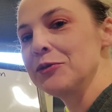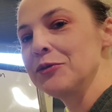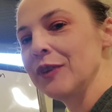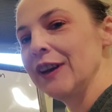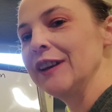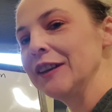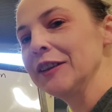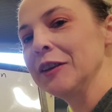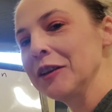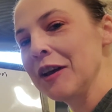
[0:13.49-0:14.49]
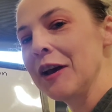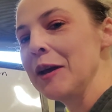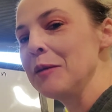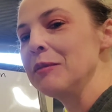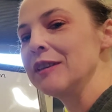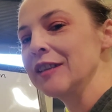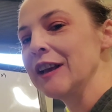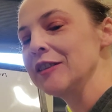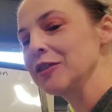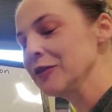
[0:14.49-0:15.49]
find a little time these
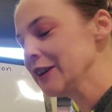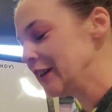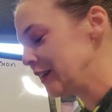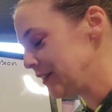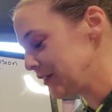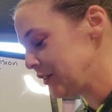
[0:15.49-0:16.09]
last 3 days